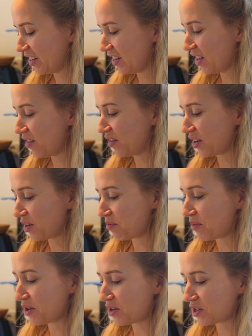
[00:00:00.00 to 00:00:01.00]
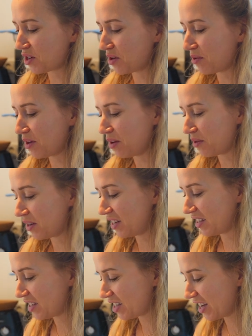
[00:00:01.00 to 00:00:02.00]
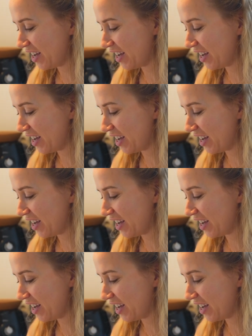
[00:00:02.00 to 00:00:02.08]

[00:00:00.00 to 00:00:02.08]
Love a good murder show while we eat.